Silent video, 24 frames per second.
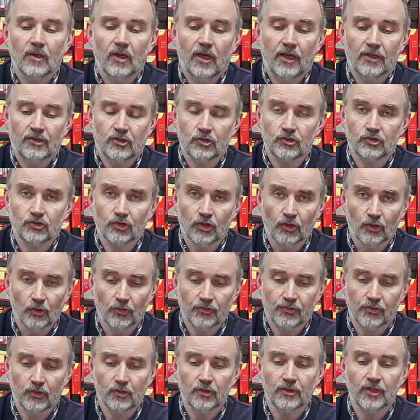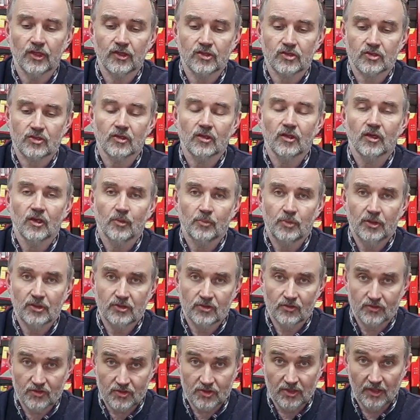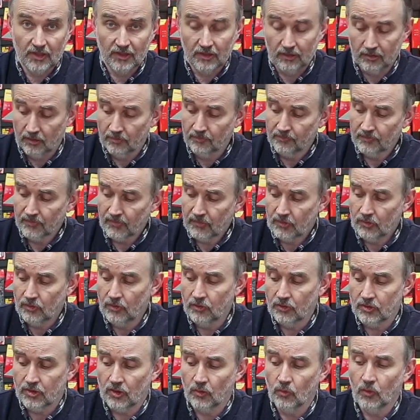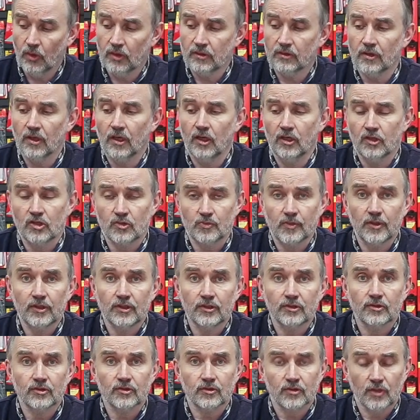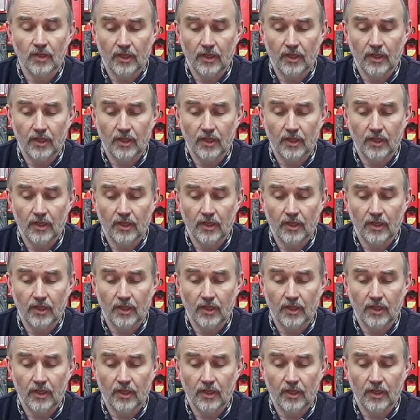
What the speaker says: I could drill through this piece of steel using one of the high-speed